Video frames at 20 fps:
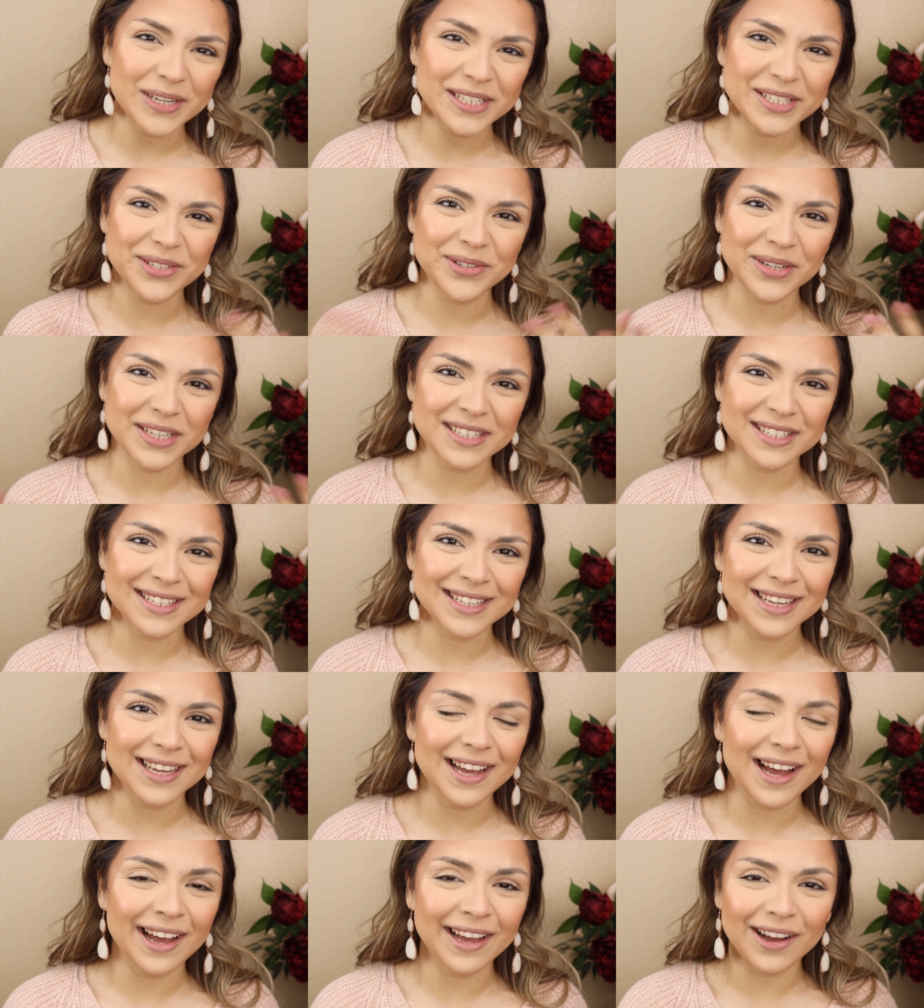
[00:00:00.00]
As you can
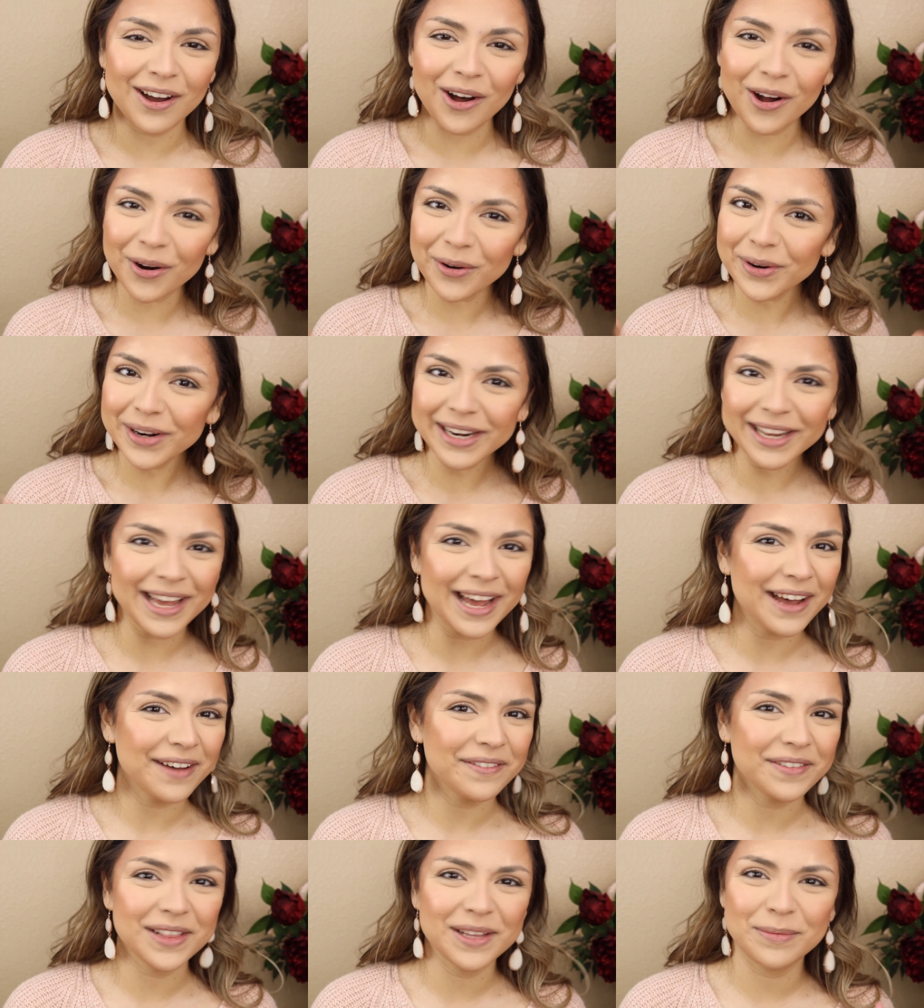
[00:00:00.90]
see, I already
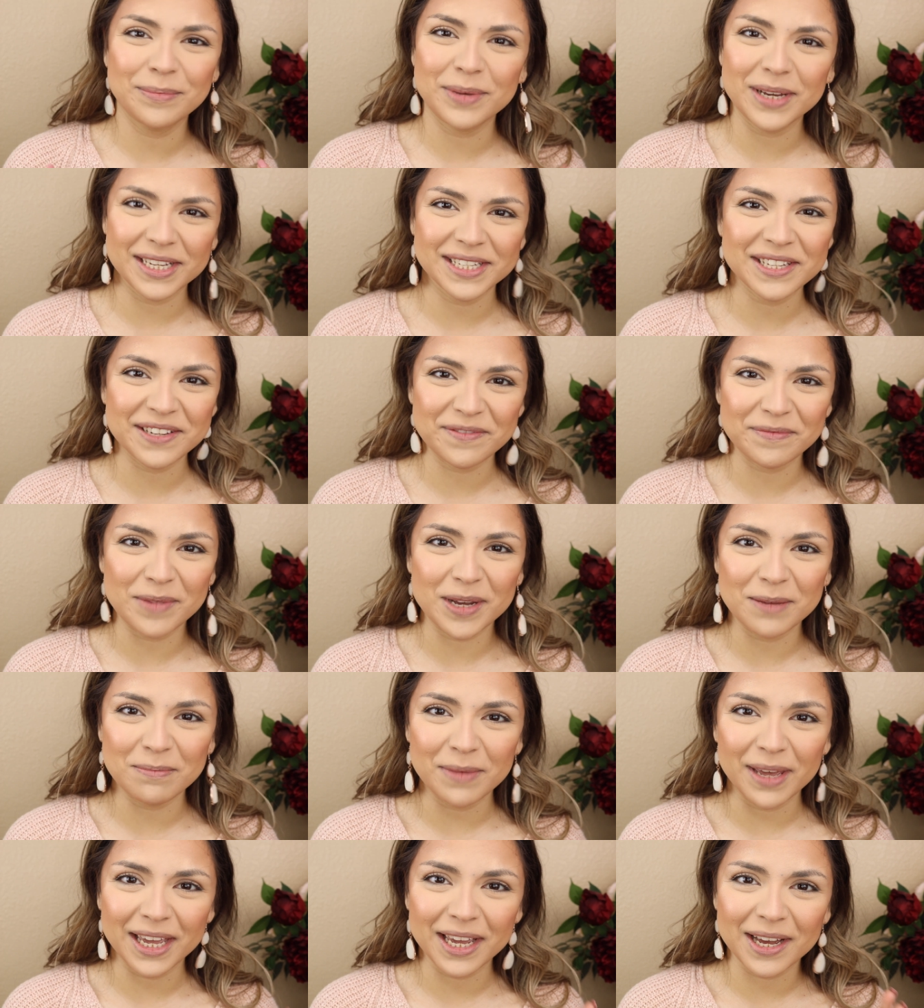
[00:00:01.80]
have the base of my
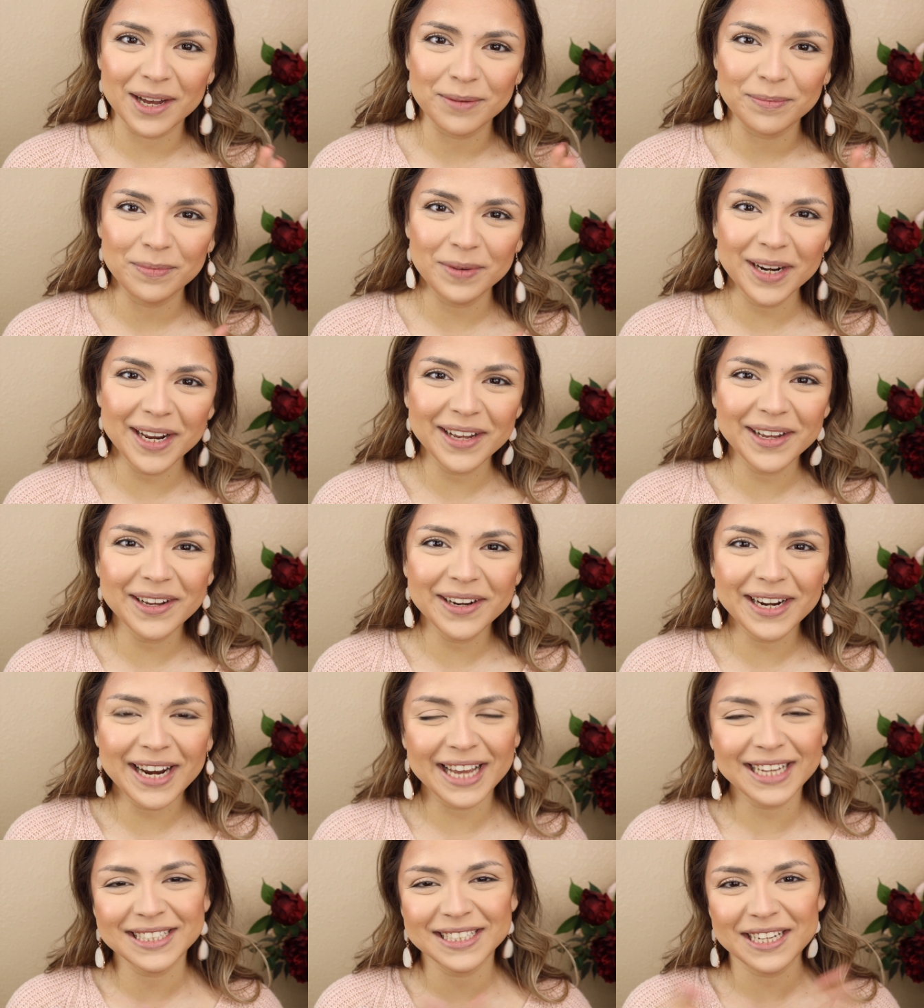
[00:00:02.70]
makeup
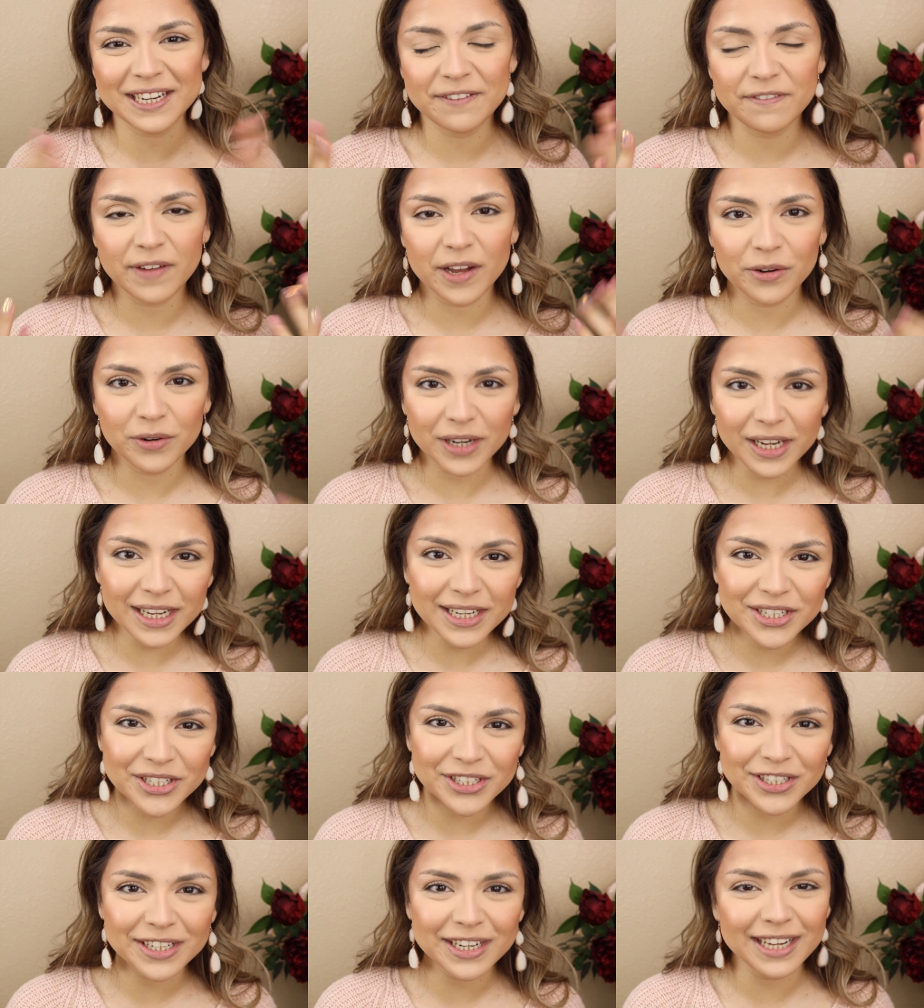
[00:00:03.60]
done. I did
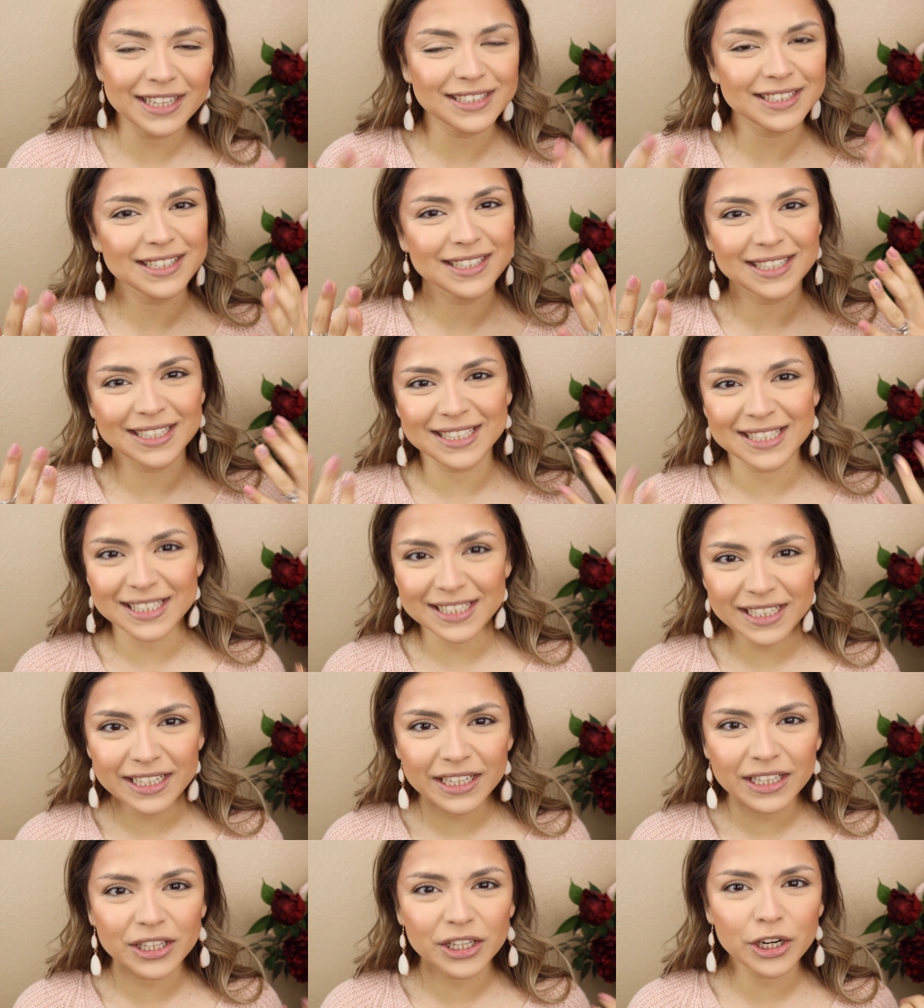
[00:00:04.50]
foundation, I did
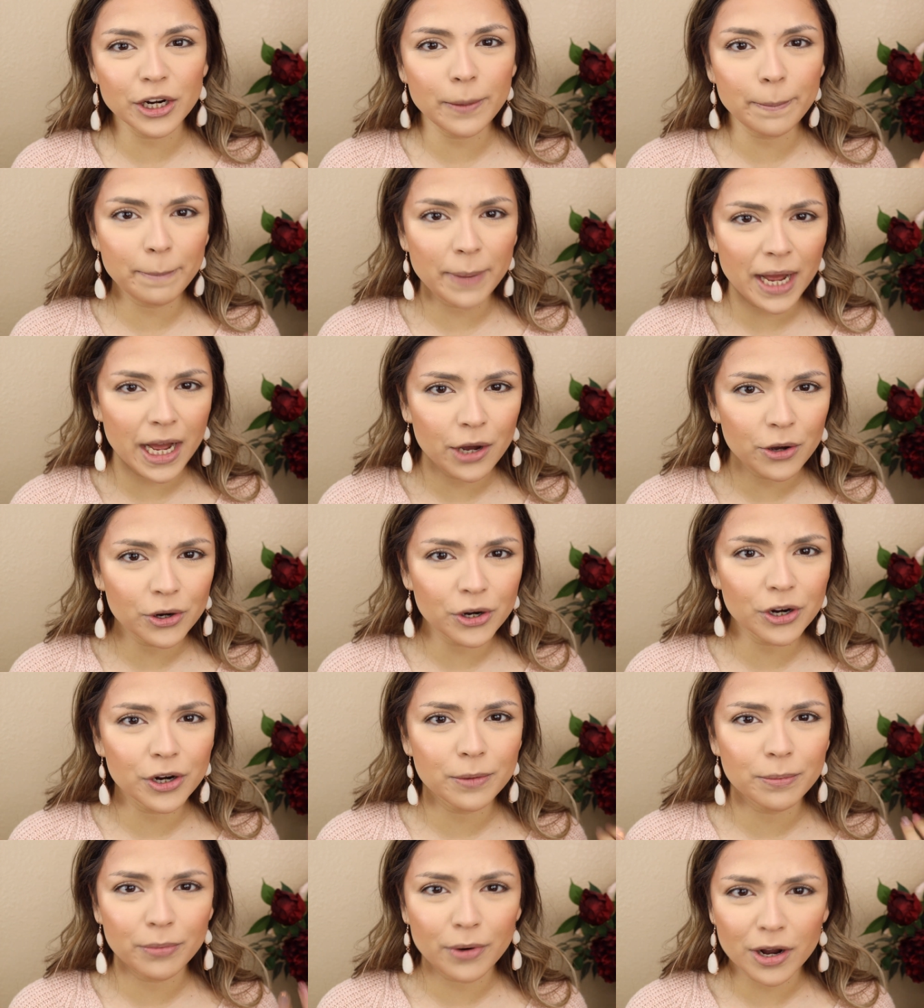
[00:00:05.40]
concealer,
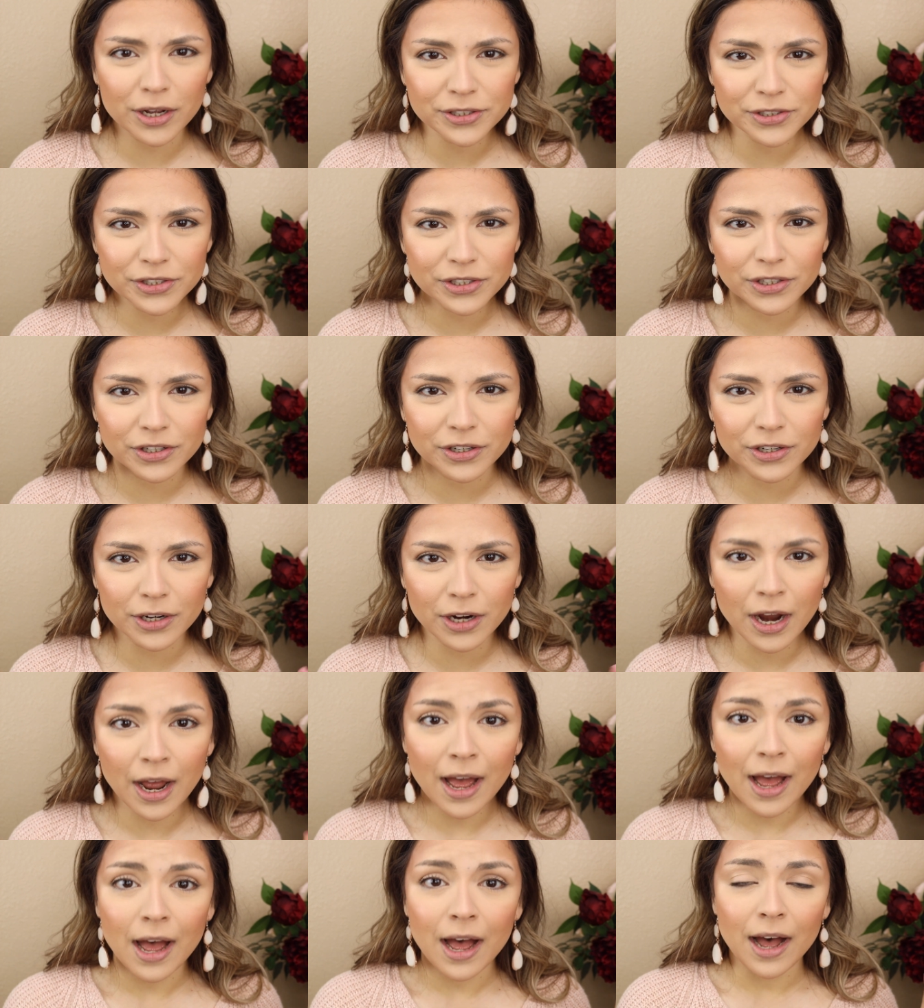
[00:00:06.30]
powder, bronzer,
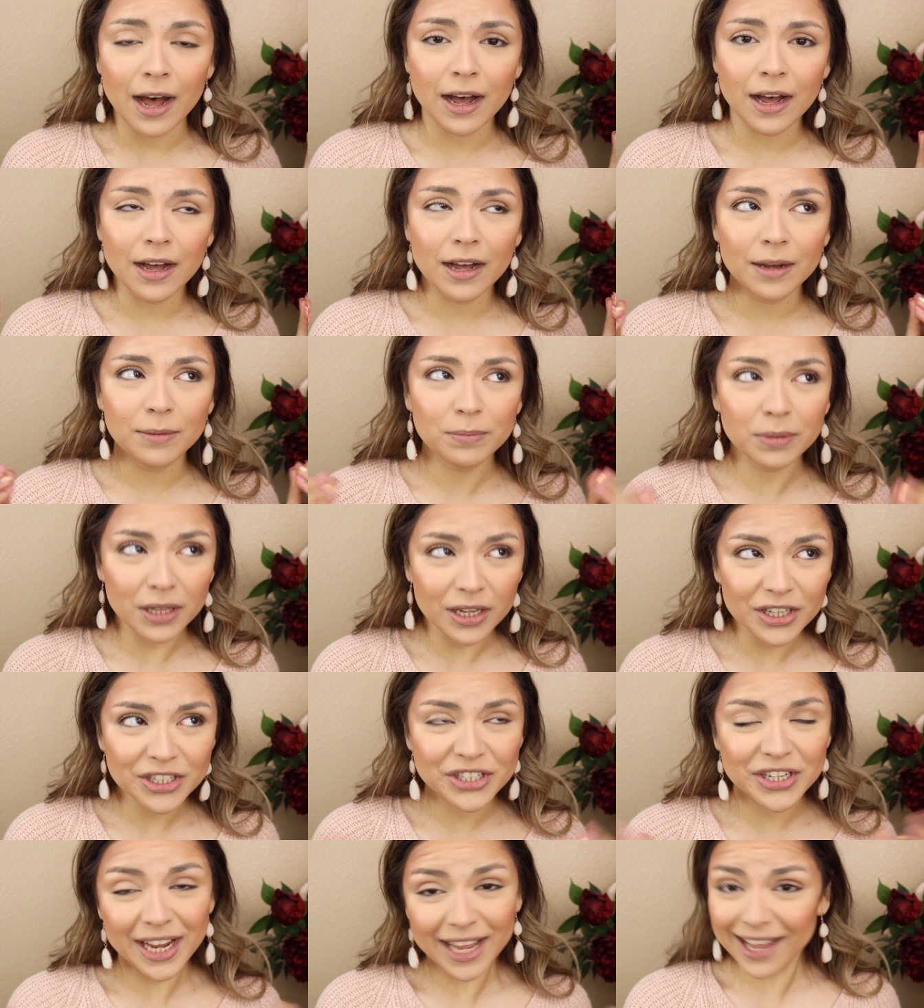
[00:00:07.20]
uh,
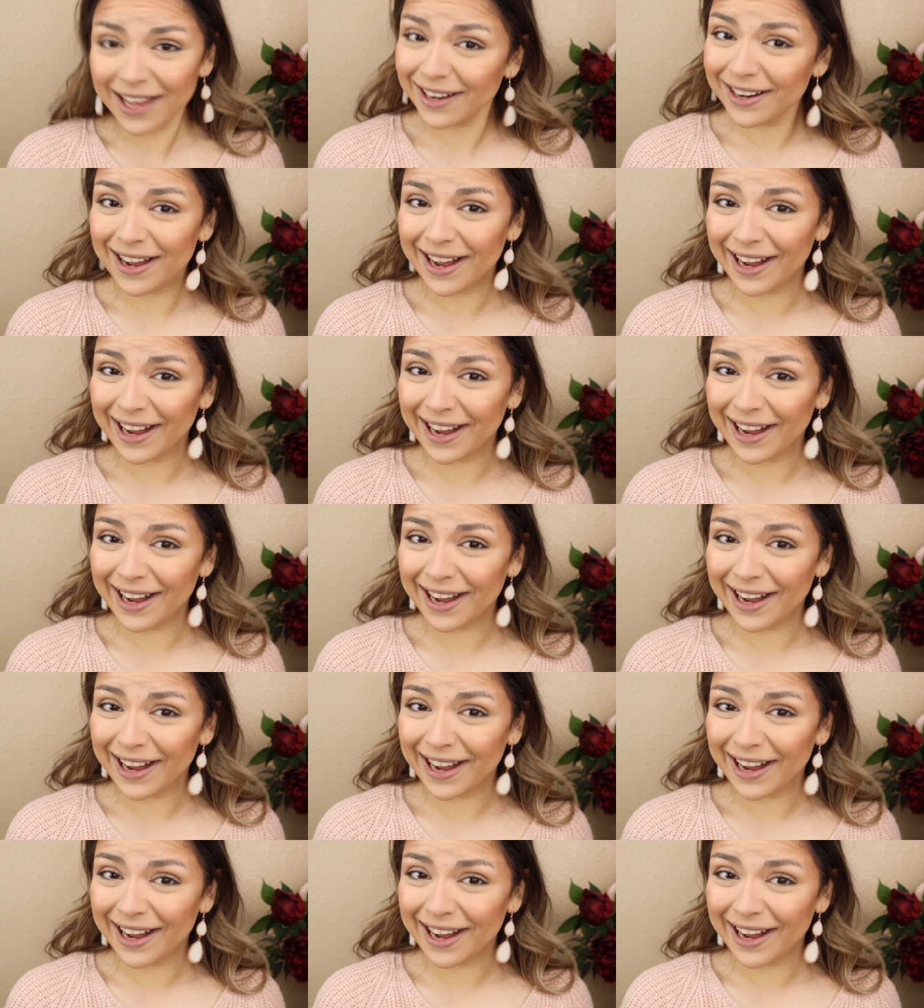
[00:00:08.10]
blush, and